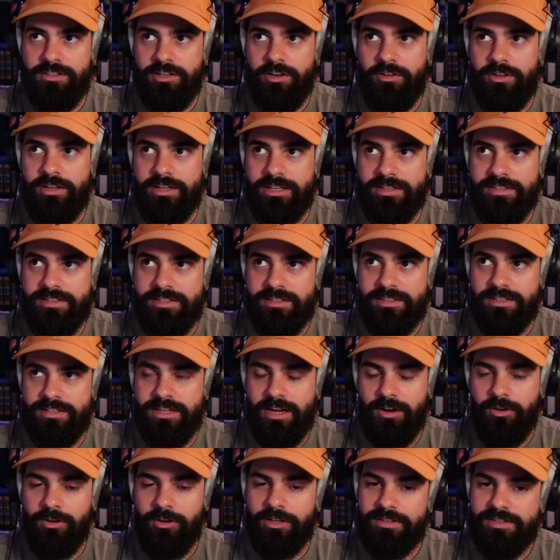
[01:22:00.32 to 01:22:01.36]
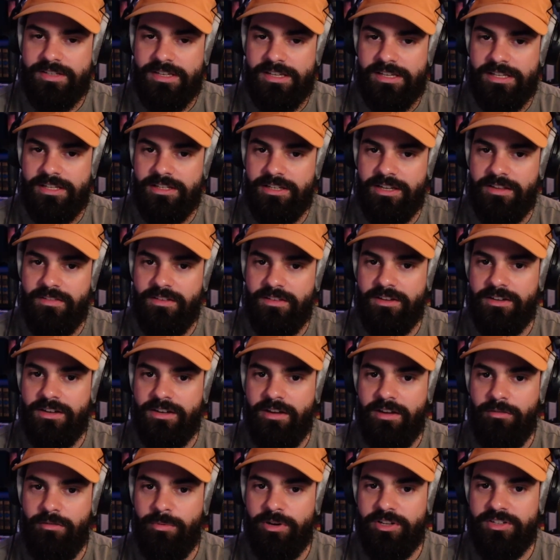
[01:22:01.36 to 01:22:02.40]
know, the tower gets hit, and then
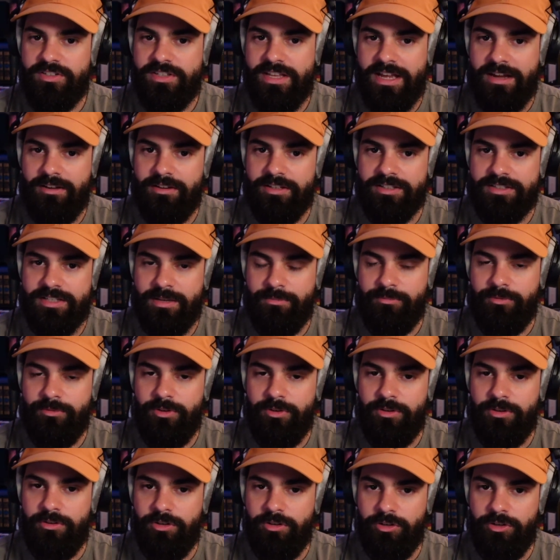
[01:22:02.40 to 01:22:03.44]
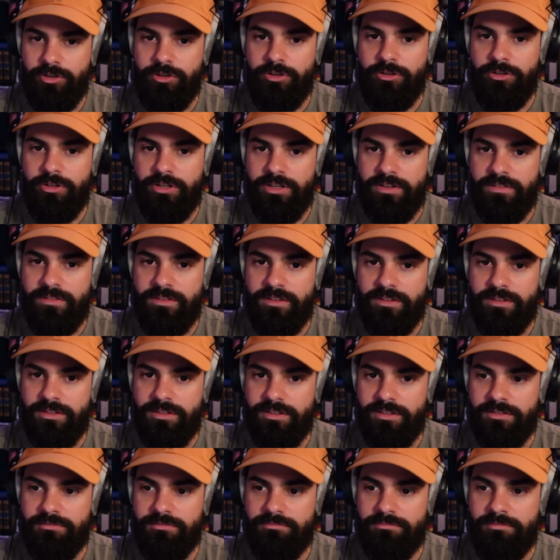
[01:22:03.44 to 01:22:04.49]
everybody's down except for her and
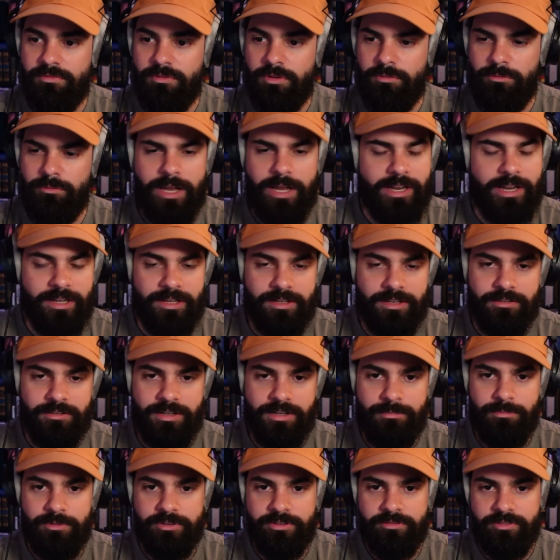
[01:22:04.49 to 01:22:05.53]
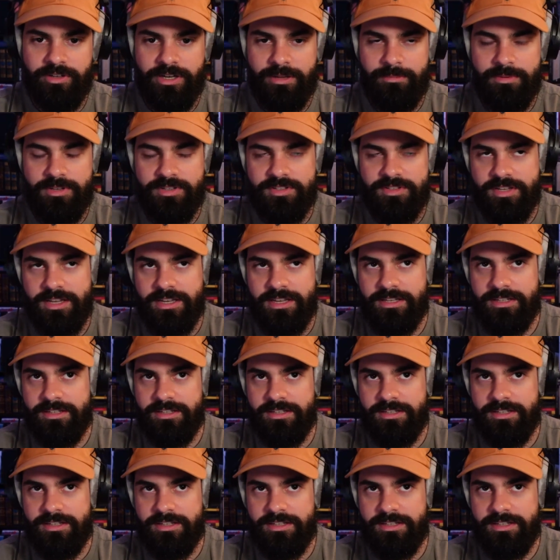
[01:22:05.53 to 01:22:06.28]
the Rena, I believe her name is, and